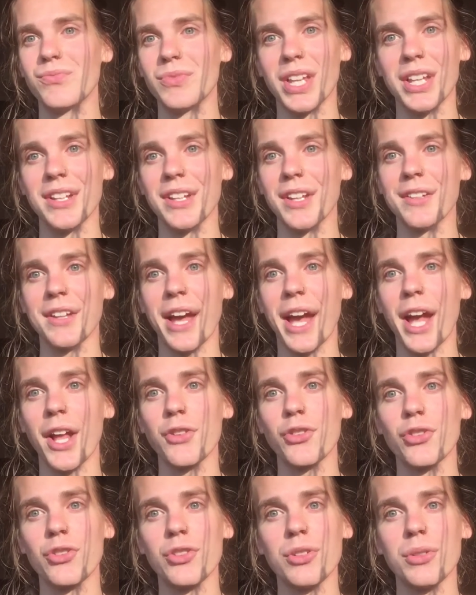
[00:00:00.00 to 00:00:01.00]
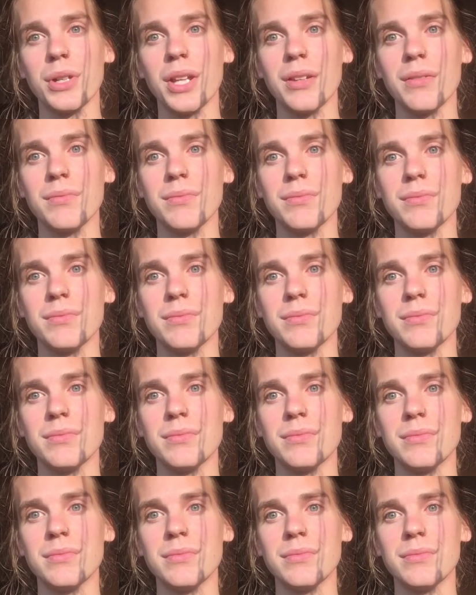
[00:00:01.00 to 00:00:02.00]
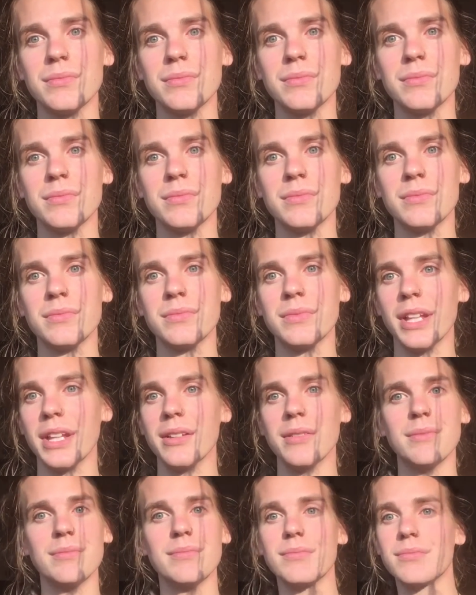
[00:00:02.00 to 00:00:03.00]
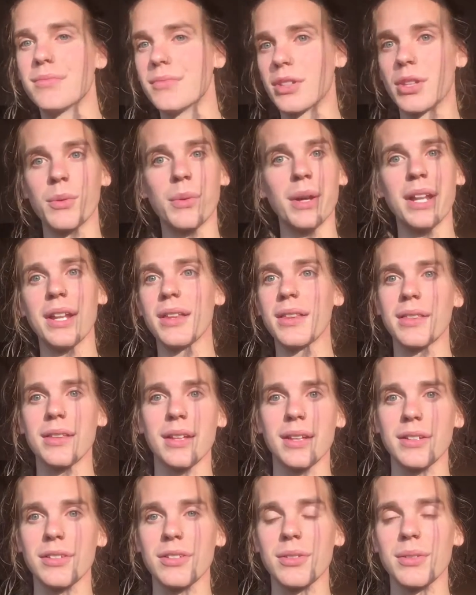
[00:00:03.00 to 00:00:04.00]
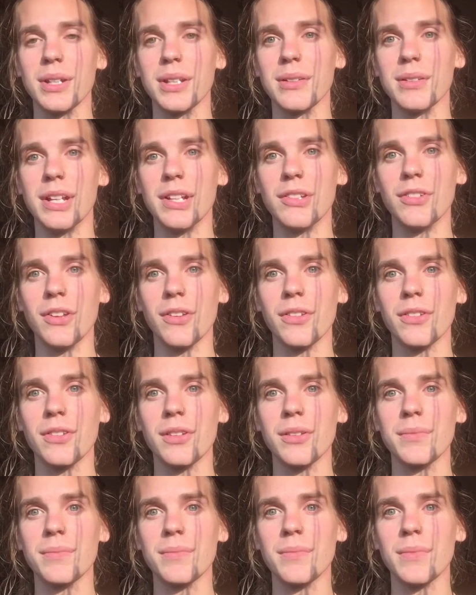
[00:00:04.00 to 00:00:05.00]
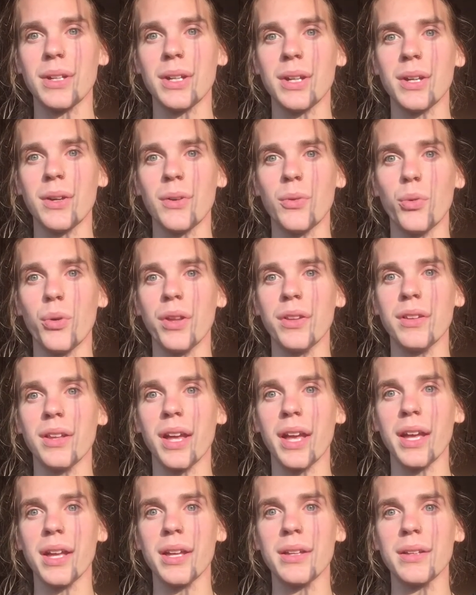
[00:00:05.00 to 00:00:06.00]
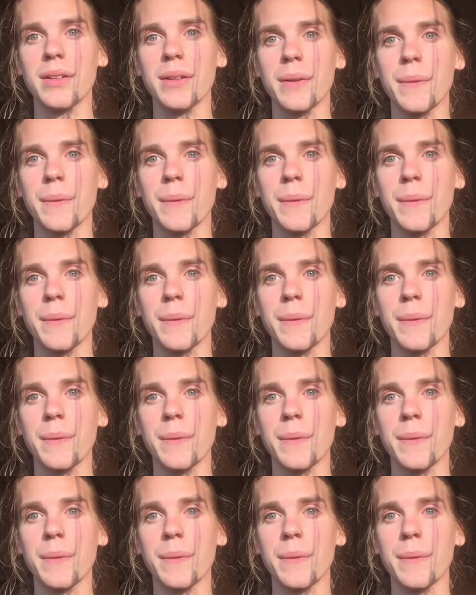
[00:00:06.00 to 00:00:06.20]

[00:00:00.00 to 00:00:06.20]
Didn't attach to it, didn't do anything to it. Just one day,